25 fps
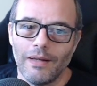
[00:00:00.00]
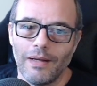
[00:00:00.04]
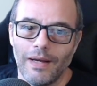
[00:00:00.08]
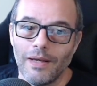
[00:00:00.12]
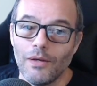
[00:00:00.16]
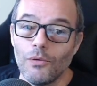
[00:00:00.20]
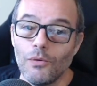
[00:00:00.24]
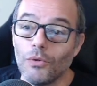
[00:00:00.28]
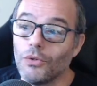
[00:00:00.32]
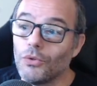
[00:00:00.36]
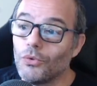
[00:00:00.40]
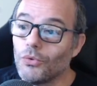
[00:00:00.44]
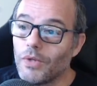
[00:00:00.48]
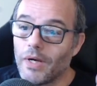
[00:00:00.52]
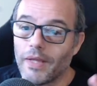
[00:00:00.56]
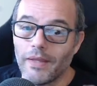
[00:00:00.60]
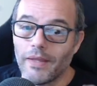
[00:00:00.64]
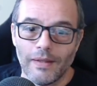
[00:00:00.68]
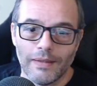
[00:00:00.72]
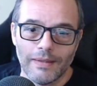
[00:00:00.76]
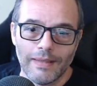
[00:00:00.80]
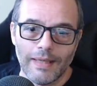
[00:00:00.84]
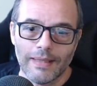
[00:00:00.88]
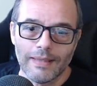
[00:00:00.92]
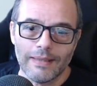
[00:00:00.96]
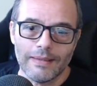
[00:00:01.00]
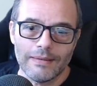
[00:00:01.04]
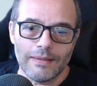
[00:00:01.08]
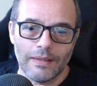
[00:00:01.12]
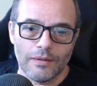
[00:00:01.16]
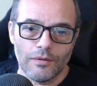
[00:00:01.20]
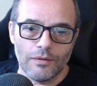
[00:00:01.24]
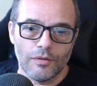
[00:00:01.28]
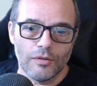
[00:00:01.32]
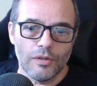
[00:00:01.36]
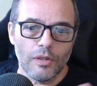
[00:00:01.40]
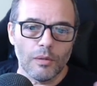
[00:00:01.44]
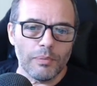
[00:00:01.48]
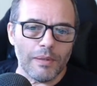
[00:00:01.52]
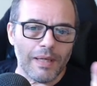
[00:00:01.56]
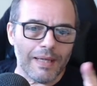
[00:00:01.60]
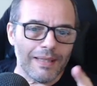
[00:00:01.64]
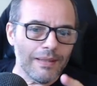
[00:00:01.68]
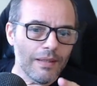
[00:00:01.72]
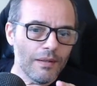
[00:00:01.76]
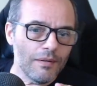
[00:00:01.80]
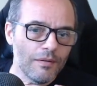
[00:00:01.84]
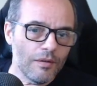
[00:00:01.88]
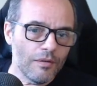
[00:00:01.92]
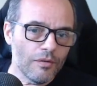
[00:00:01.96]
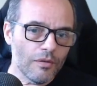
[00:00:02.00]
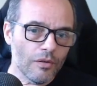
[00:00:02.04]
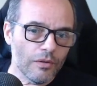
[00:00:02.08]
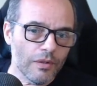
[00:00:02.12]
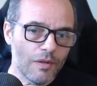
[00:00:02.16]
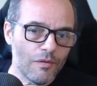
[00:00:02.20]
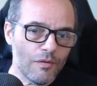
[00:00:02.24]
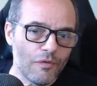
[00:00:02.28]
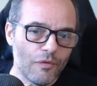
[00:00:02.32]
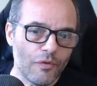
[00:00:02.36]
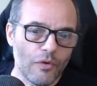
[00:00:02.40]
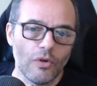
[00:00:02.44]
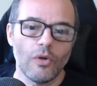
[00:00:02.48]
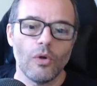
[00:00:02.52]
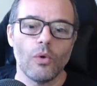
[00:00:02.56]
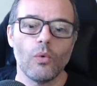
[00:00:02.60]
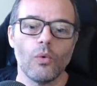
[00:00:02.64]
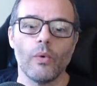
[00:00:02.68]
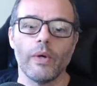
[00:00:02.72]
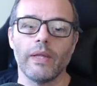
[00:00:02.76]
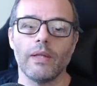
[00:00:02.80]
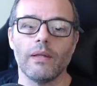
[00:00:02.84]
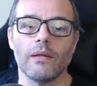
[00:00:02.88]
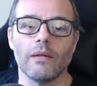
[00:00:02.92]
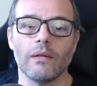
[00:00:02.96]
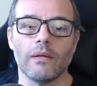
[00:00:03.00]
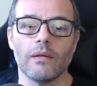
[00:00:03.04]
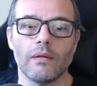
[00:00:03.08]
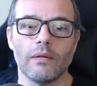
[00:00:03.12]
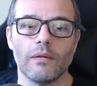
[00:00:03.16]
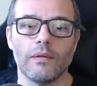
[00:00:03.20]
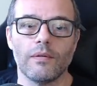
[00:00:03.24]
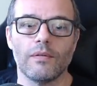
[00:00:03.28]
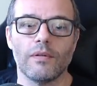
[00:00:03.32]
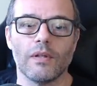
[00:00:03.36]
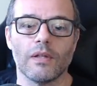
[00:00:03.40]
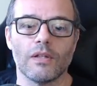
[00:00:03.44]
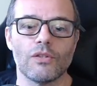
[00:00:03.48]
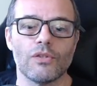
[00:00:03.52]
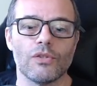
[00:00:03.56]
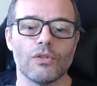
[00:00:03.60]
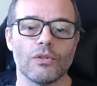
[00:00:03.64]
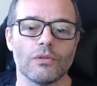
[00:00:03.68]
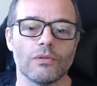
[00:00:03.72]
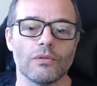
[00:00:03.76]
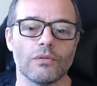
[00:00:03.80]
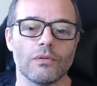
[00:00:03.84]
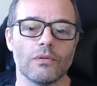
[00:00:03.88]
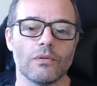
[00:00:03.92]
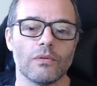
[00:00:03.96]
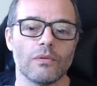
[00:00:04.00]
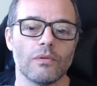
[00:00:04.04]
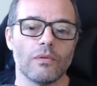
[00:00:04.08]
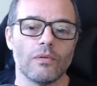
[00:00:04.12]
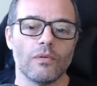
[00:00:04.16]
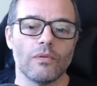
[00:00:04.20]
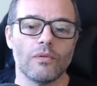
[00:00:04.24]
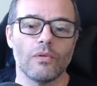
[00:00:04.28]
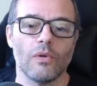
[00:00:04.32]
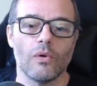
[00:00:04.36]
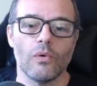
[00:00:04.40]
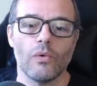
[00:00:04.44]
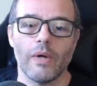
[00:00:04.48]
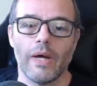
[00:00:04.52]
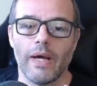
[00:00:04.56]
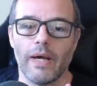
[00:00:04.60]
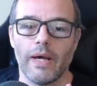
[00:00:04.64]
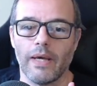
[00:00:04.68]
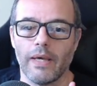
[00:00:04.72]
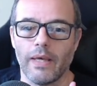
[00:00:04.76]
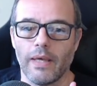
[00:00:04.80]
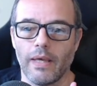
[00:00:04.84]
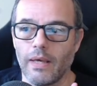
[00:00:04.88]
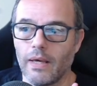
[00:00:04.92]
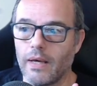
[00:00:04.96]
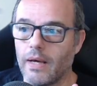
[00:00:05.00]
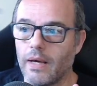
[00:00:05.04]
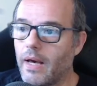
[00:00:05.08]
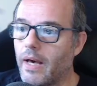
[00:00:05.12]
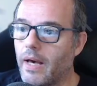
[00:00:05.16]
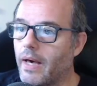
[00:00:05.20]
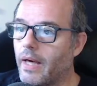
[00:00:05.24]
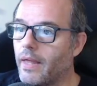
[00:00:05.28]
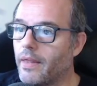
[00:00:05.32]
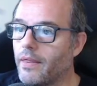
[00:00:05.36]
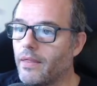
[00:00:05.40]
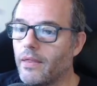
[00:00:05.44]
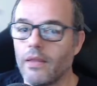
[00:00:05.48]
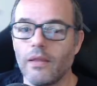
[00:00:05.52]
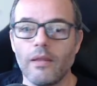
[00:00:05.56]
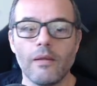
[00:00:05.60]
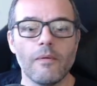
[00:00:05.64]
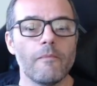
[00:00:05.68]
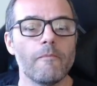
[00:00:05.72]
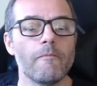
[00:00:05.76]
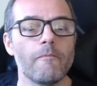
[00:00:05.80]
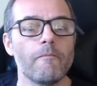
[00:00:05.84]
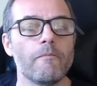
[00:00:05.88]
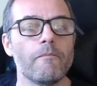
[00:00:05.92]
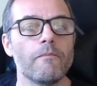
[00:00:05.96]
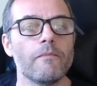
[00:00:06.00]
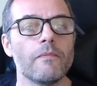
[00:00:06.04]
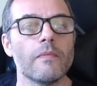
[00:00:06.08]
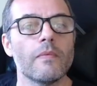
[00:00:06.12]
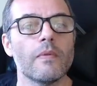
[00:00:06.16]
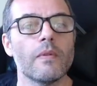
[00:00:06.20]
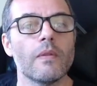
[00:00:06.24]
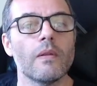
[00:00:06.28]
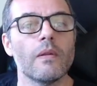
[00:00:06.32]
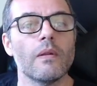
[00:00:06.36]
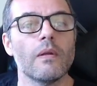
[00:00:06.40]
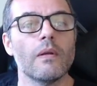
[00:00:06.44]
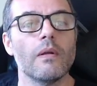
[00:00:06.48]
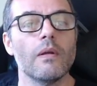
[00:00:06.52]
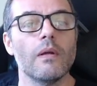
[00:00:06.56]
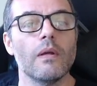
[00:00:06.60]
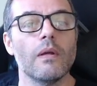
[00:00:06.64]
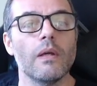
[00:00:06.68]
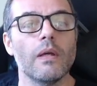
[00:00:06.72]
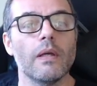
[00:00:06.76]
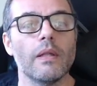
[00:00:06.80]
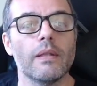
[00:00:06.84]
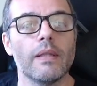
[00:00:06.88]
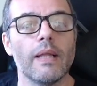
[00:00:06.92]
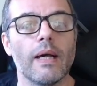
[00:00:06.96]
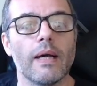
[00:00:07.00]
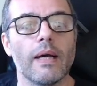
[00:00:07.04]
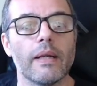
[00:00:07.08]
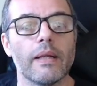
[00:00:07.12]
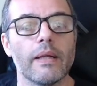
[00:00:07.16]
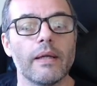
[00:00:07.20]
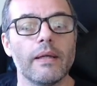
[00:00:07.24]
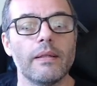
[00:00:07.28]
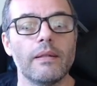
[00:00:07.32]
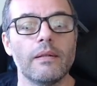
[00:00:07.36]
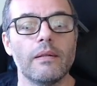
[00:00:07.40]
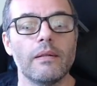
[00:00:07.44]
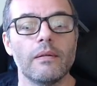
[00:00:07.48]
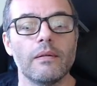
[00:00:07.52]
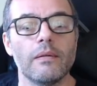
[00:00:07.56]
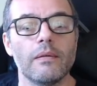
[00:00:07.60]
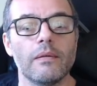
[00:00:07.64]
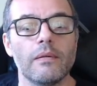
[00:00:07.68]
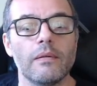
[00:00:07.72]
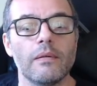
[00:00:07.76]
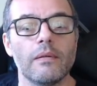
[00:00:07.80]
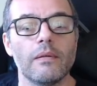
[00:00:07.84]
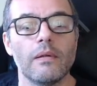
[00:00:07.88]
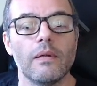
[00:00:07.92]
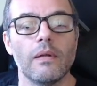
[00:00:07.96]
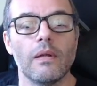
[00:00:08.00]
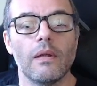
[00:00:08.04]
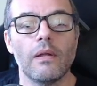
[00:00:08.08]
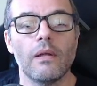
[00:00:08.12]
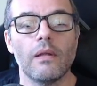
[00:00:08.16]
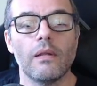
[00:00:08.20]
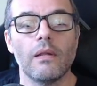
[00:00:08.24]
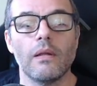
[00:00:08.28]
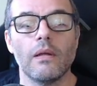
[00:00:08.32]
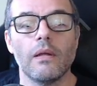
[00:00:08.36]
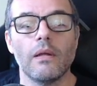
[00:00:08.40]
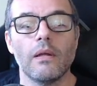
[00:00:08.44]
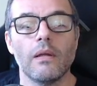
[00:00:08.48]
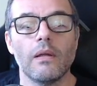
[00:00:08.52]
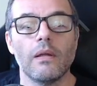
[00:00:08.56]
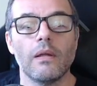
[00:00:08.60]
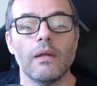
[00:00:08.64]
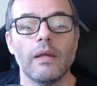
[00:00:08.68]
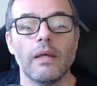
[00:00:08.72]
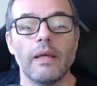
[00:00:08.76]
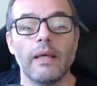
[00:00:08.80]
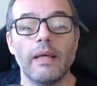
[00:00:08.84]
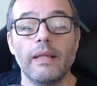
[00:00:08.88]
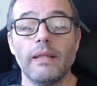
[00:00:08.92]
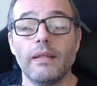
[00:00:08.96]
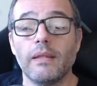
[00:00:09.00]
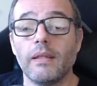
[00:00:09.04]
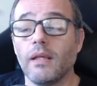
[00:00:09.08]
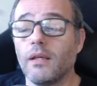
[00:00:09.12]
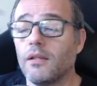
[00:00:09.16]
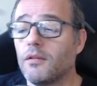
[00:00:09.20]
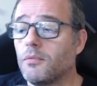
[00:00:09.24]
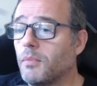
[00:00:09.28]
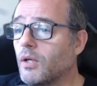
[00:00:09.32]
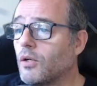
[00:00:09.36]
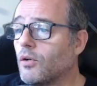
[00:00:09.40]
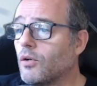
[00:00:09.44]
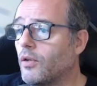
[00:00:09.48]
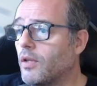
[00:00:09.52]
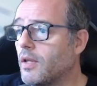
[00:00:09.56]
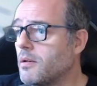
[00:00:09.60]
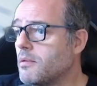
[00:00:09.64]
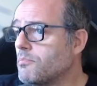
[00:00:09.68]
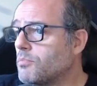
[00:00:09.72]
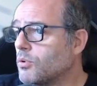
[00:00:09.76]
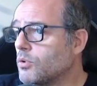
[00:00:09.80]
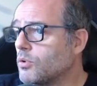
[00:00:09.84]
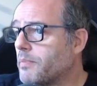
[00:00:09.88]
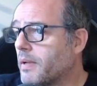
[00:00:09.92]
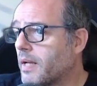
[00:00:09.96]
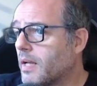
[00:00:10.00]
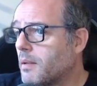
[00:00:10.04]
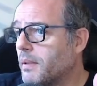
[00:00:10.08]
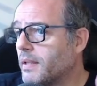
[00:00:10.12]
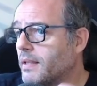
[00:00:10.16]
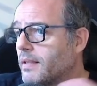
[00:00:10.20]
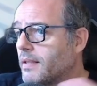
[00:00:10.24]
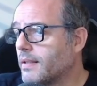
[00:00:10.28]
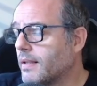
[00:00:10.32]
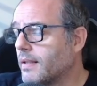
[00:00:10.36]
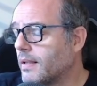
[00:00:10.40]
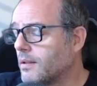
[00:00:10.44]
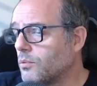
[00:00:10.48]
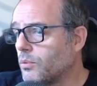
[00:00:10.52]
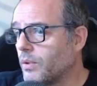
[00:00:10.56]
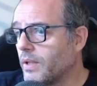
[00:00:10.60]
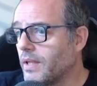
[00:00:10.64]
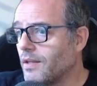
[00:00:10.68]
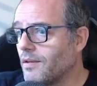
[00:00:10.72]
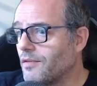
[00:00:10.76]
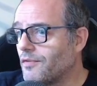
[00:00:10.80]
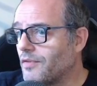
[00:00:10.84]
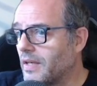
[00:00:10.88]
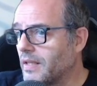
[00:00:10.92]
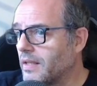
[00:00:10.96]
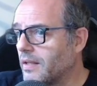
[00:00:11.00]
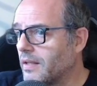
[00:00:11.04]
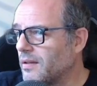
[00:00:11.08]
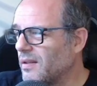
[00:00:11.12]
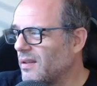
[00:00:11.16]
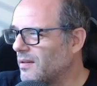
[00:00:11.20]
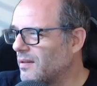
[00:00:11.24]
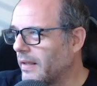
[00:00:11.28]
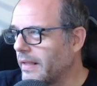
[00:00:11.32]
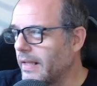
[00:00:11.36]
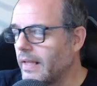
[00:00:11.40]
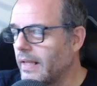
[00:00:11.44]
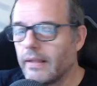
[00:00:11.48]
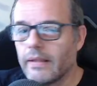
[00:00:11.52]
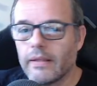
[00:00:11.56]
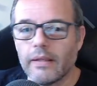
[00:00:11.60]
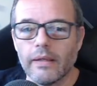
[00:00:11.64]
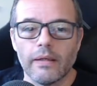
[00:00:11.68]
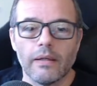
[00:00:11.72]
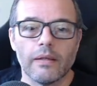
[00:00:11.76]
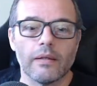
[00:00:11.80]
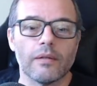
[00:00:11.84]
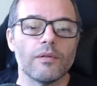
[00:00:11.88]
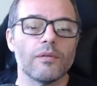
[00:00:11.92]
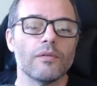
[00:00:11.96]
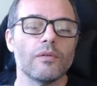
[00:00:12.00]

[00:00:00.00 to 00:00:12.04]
I want to add target and stop, and this is on the following section. So I add a target in ticks because the input parameter that we define is an integer.